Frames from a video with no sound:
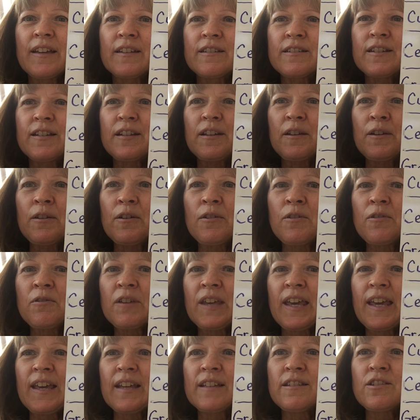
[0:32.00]
2
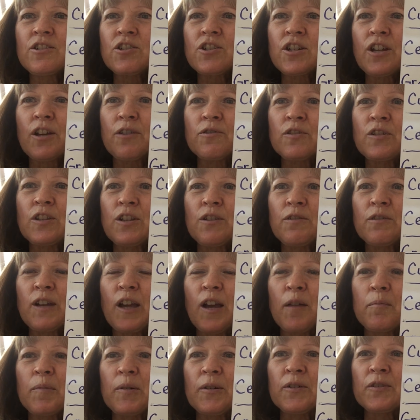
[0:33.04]
kids chose
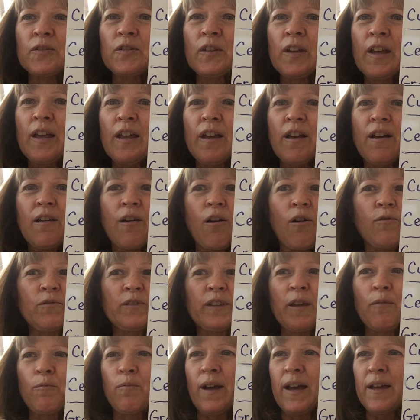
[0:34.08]
cucumbers,
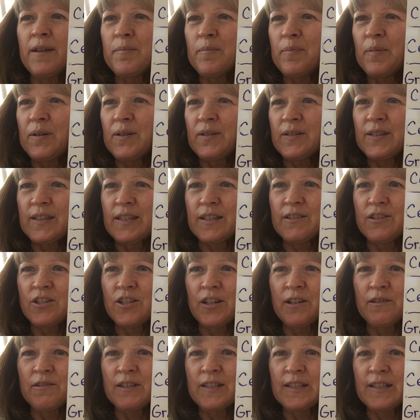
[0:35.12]
only 1 person
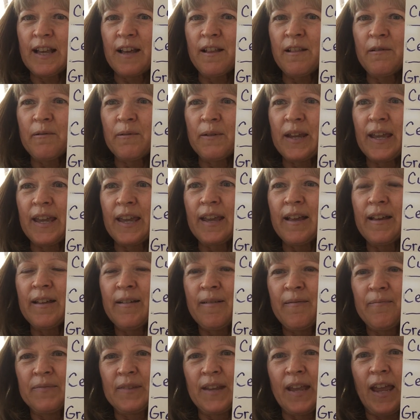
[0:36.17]
chose celery,
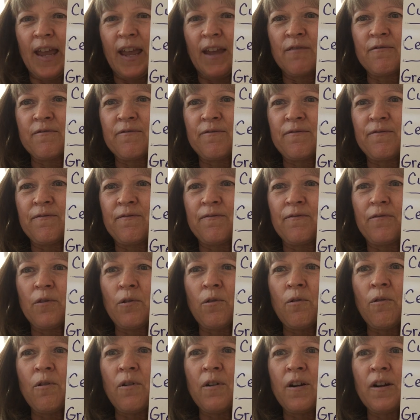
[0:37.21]
and
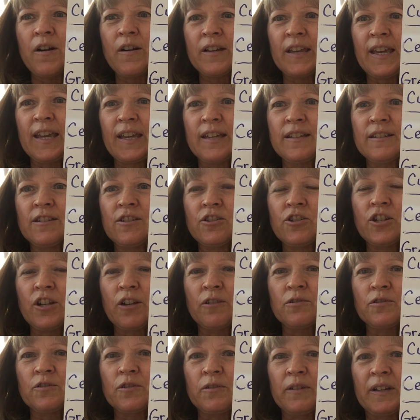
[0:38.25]
4 kids
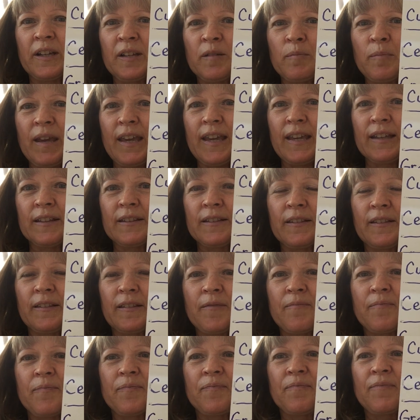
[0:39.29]
chose green beans.
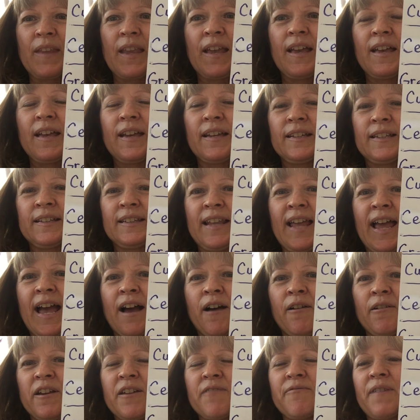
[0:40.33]

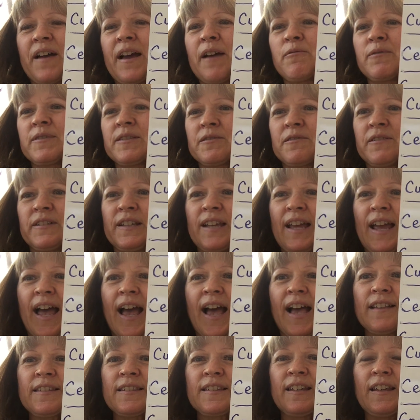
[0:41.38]
Now, if I was going to
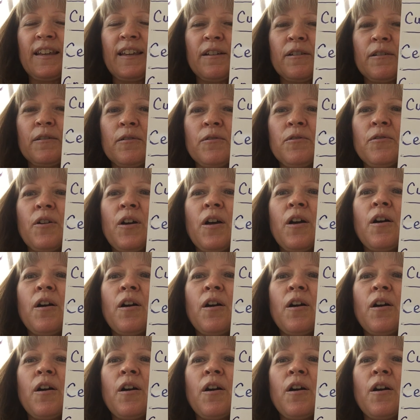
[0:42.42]
ask you